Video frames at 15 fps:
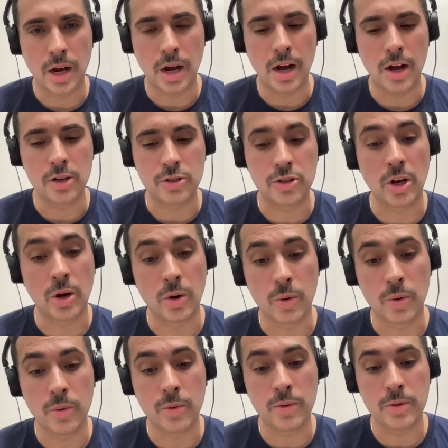
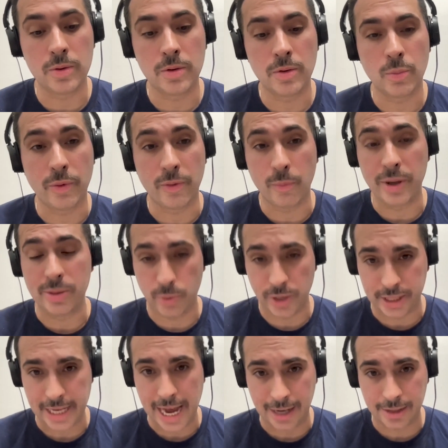So
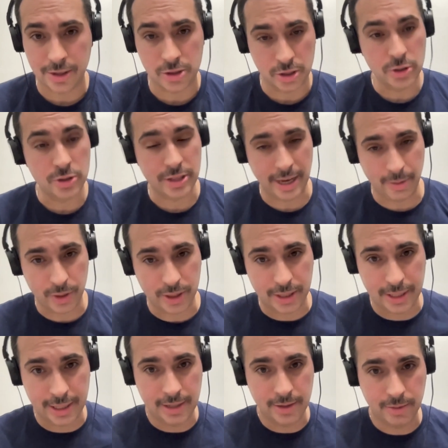with the actors, or are you saying with
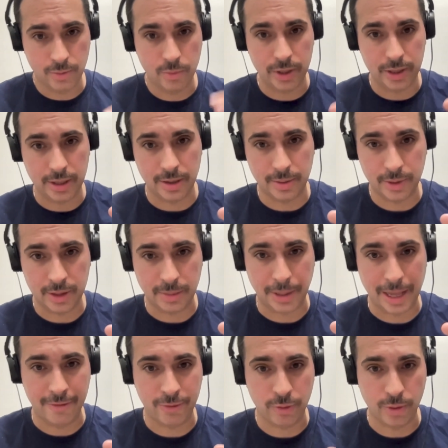the
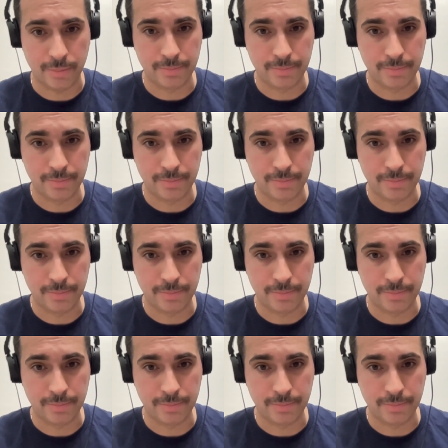platform?